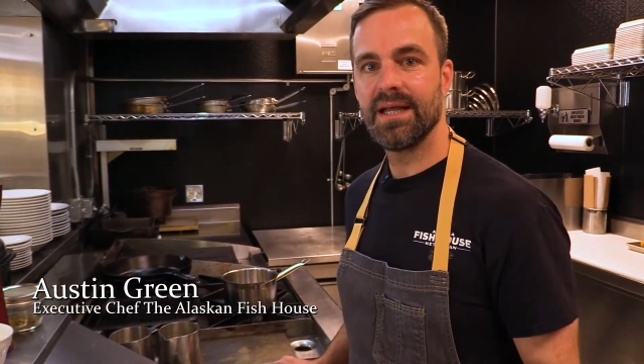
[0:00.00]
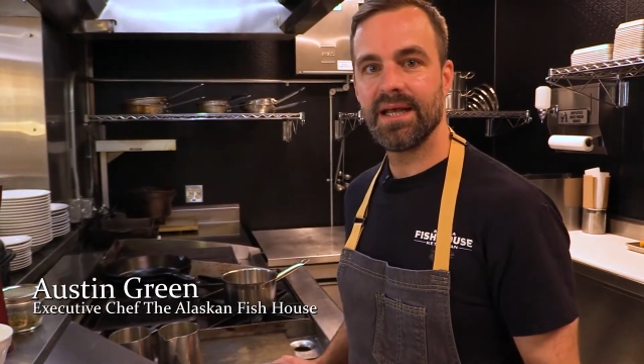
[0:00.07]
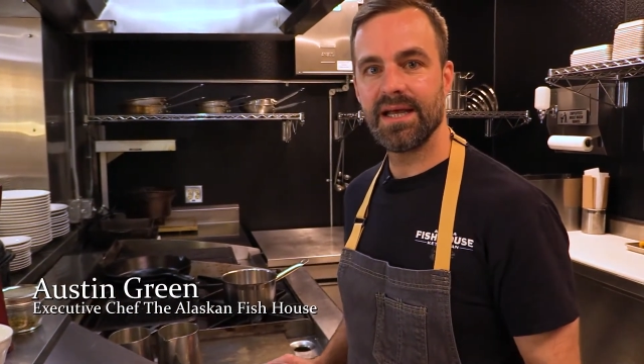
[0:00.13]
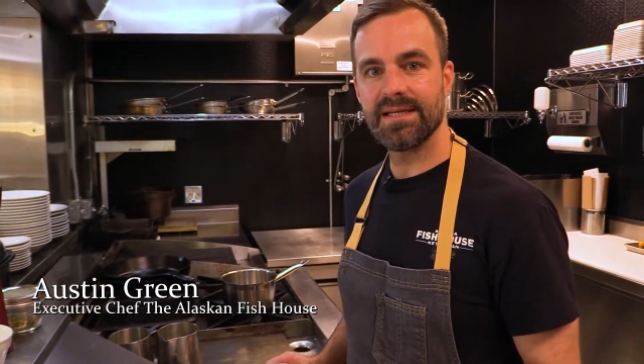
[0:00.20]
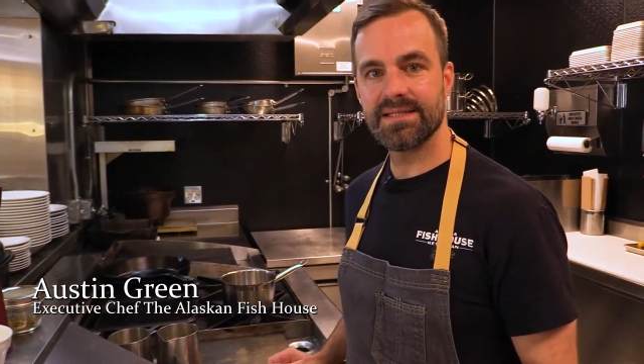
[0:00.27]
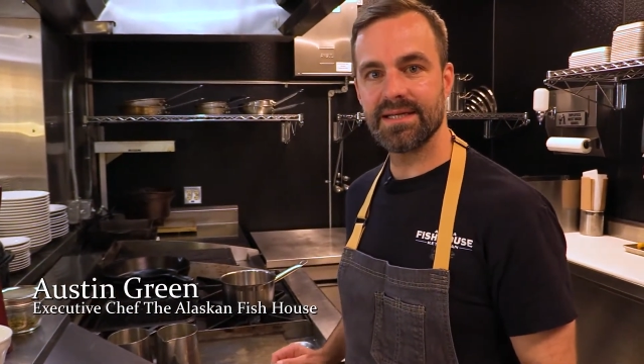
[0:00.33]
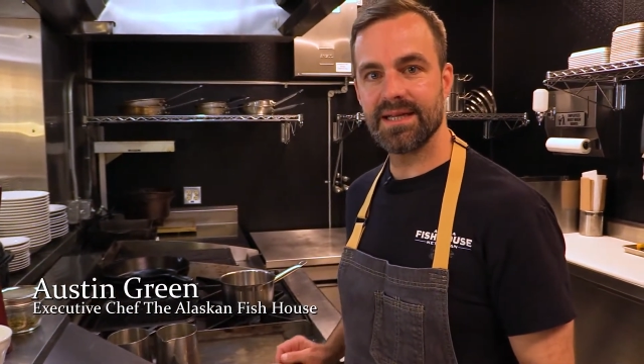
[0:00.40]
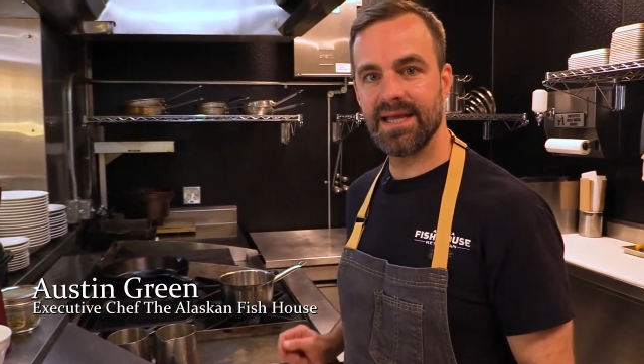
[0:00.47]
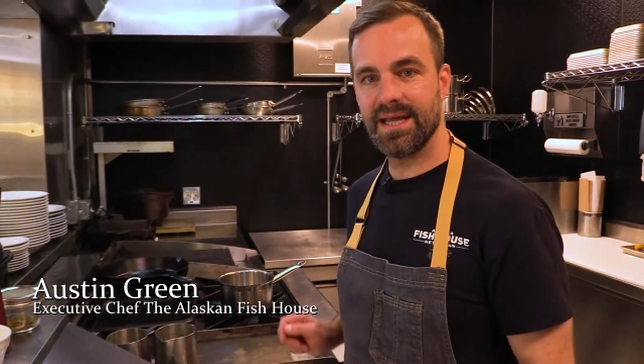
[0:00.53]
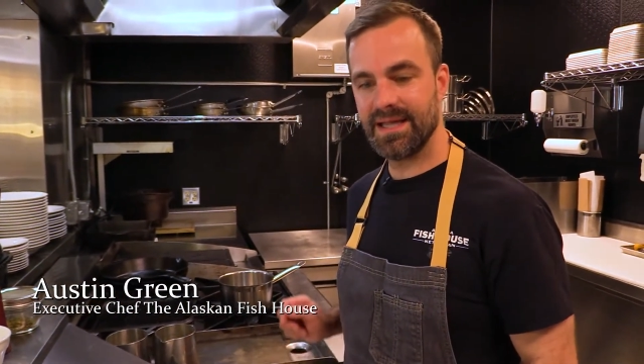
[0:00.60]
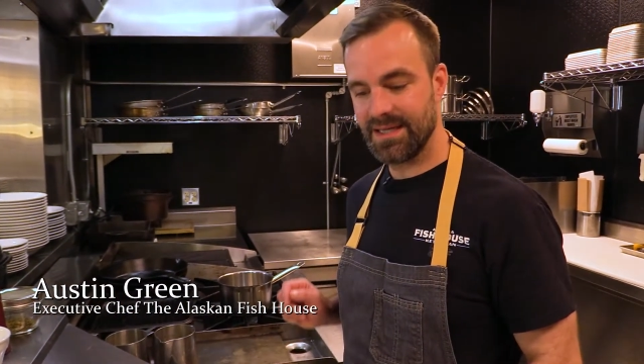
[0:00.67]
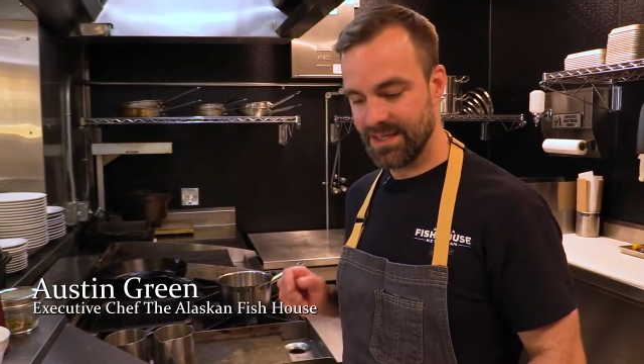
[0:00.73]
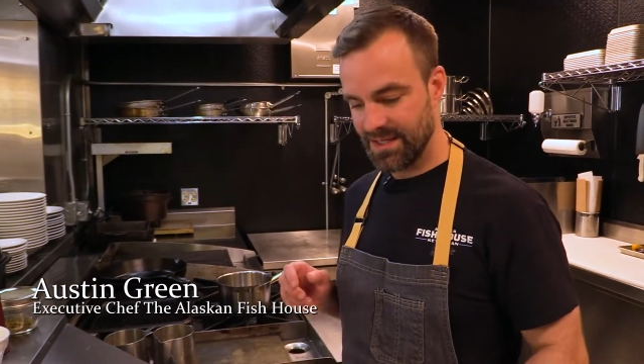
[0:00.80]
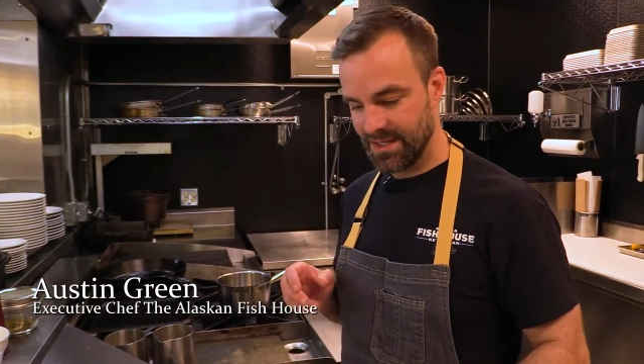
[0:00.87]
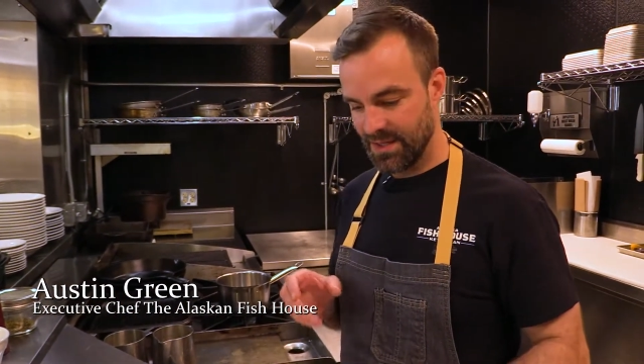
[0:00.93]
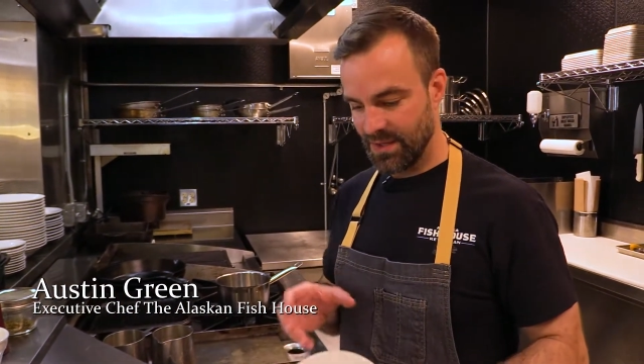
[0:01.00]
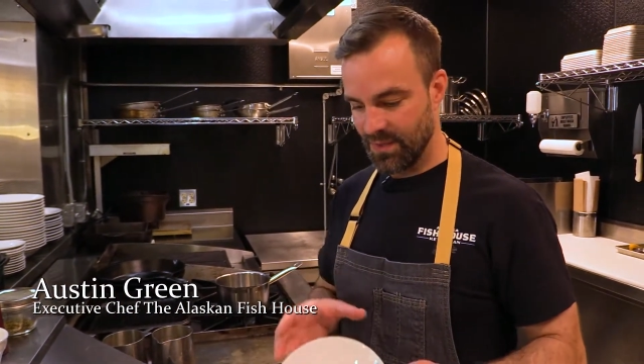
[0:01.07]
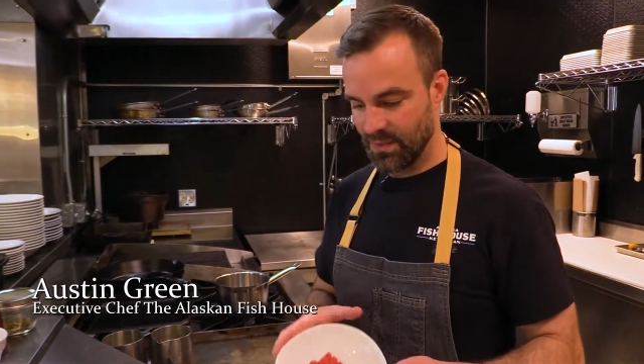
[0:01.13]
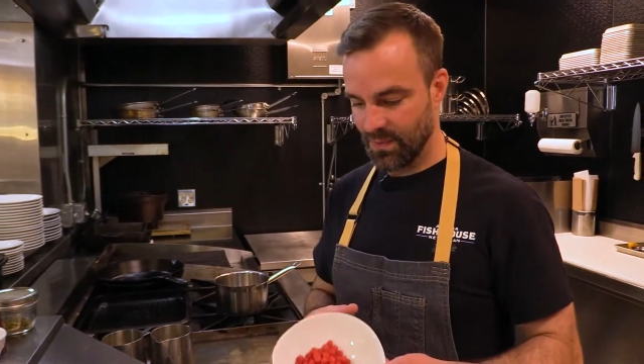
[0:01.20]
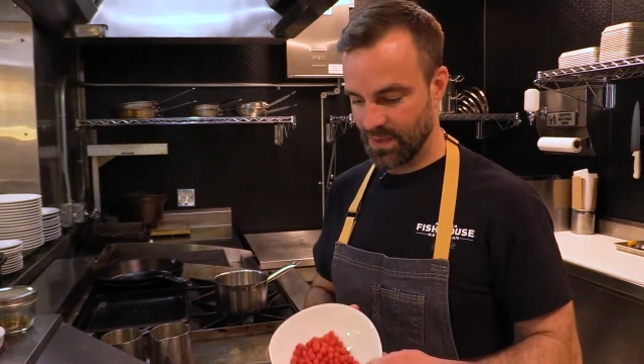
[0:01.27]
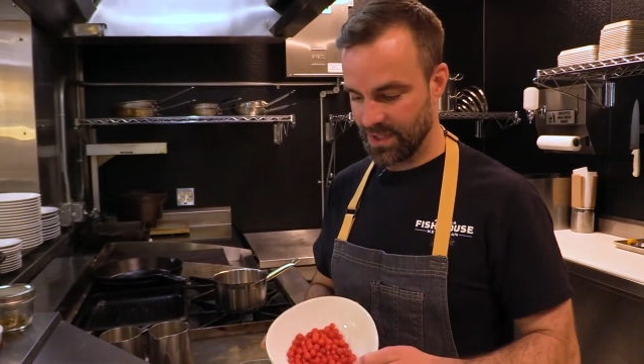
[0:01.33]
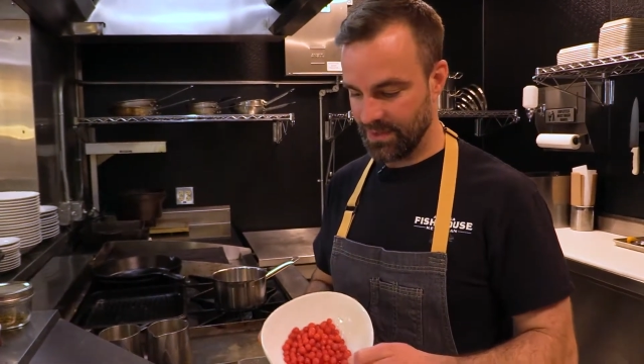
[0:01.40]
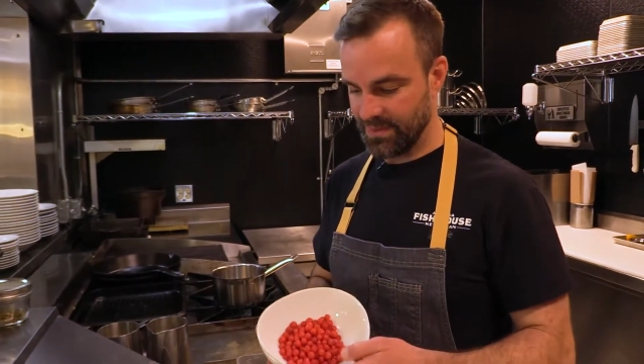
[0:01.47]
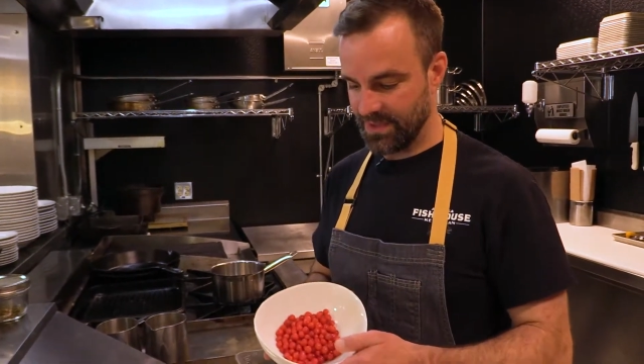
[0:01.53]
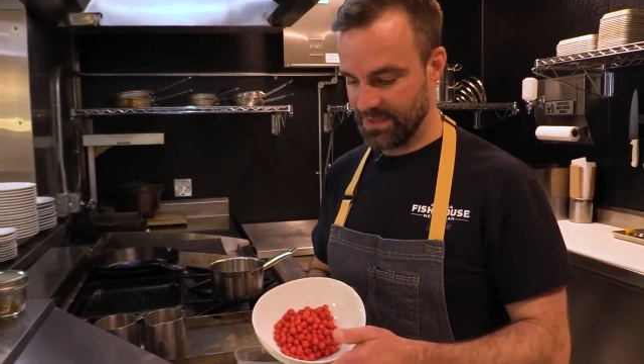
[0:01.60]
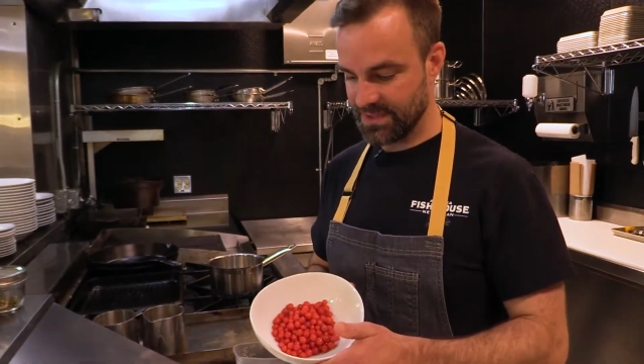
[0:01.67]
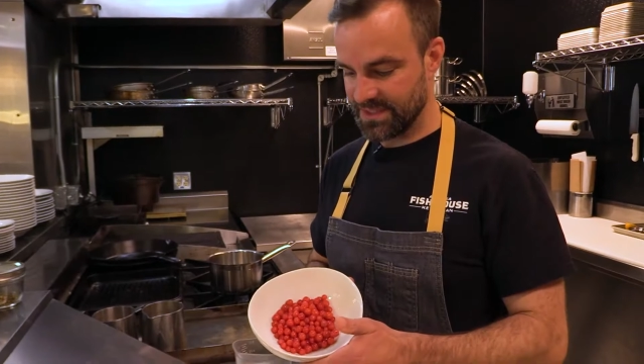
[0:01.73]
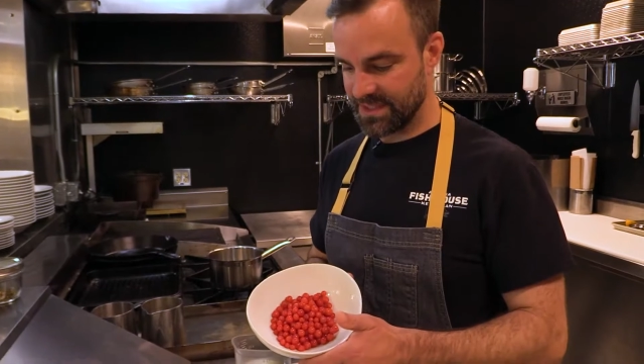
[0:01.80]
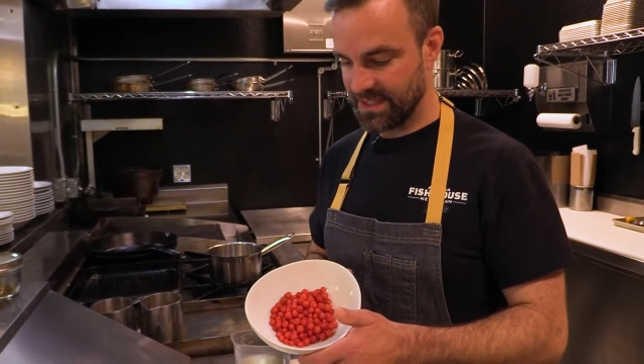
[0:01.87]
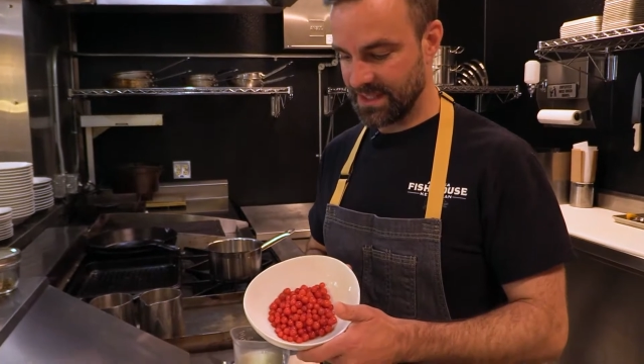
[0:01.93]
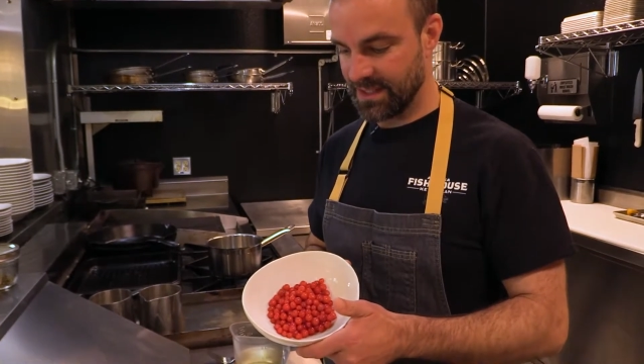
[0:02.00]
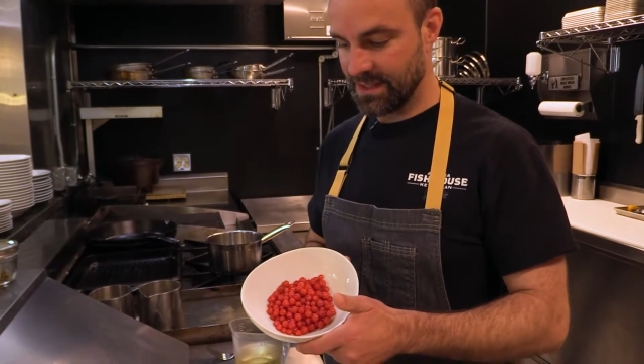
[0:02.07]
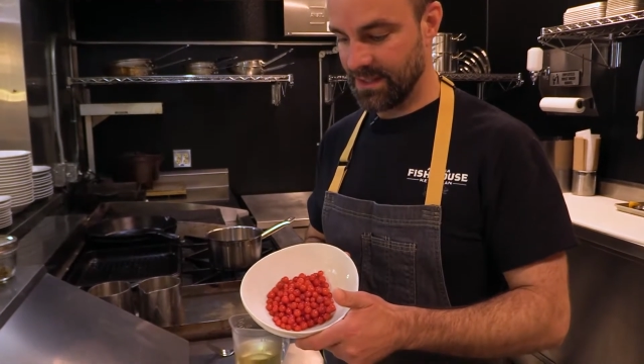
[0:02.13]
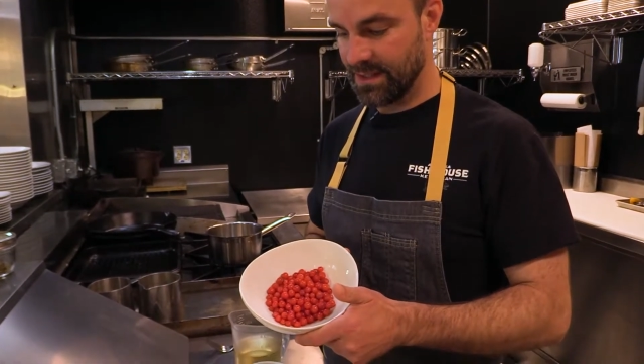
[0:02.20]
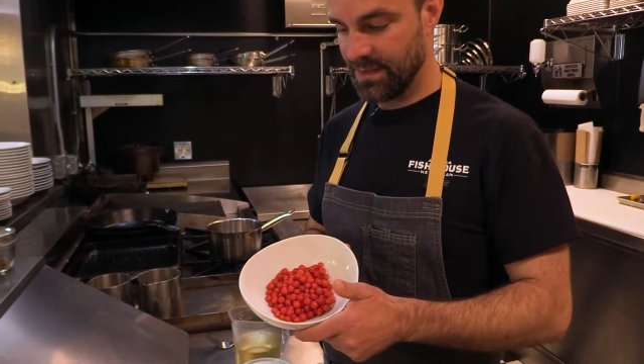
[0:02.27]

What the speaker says: and today we're going to be using